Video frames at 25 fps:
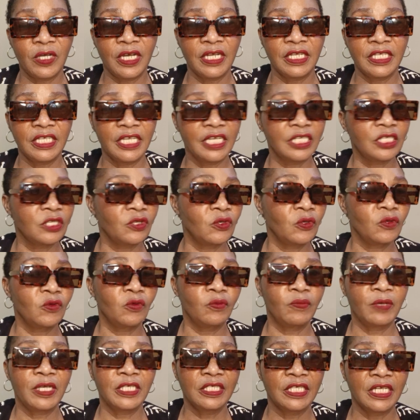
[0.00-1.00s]
go to Passy and
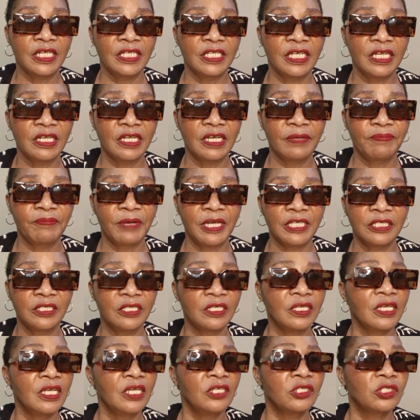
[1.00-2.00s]
tell Passy,
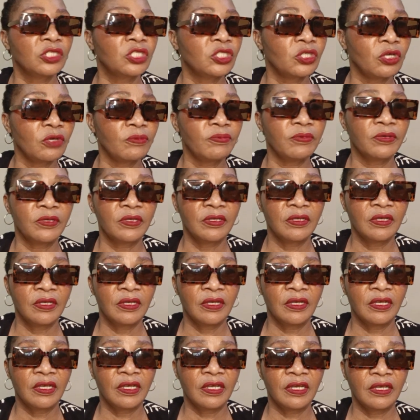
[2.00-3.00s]
stop,
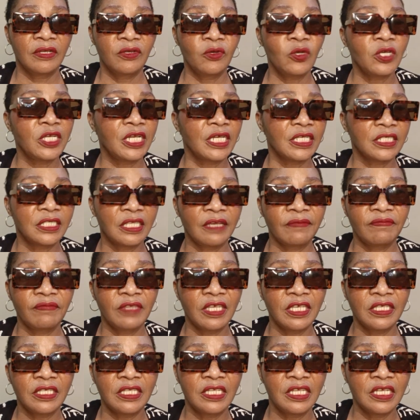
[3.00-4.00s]
don't accept
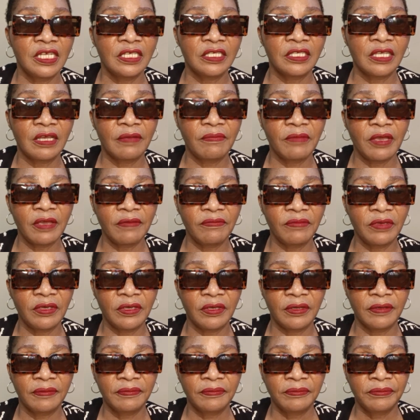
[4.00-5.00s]
this maybe
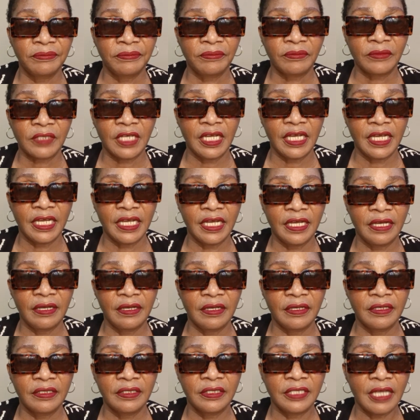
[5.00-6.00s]

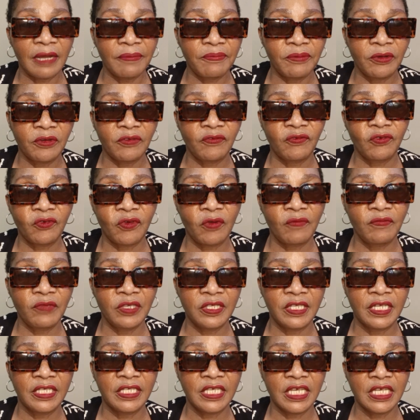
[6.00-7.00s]
support from Mr.
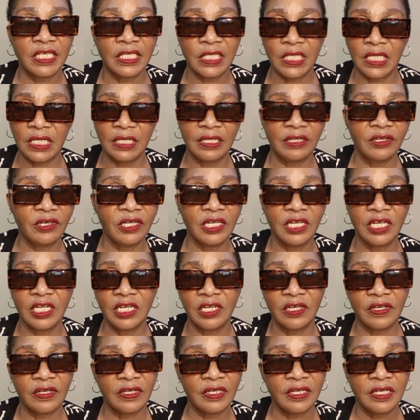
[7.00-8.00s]
Cecil. No.
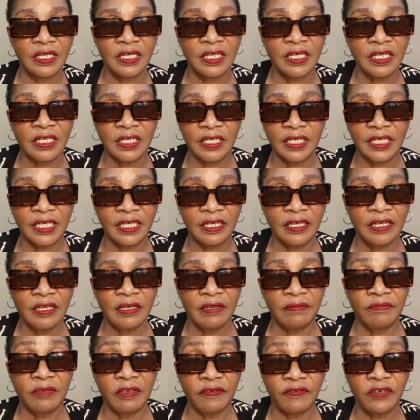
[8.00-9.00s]
Before
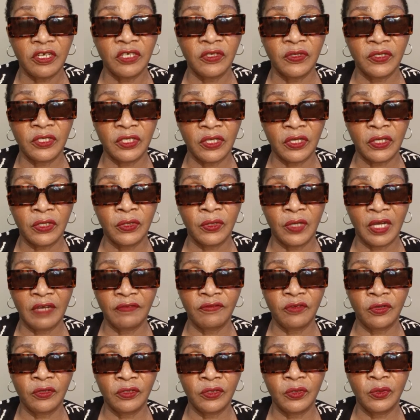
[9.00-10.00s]
you talk, you have to also to
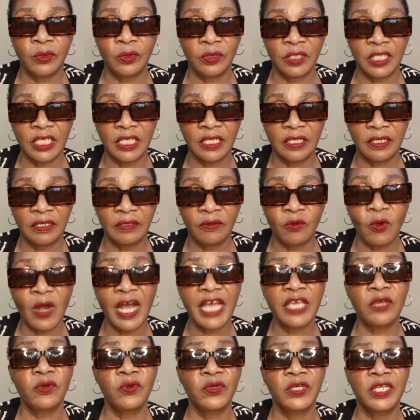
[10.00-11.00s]
think, why would
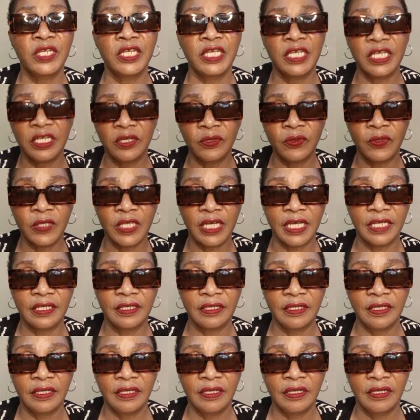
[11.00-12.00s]
he do that?
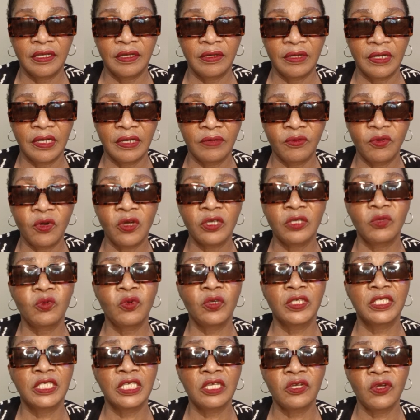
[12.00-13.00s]
What was he going
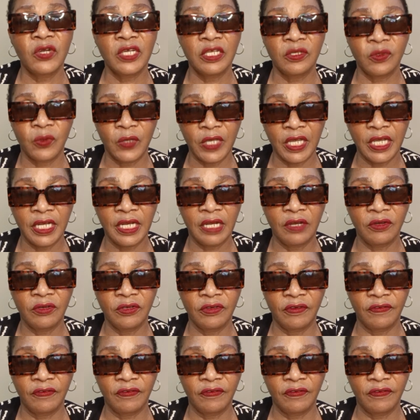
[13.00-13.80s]
to gain out of it?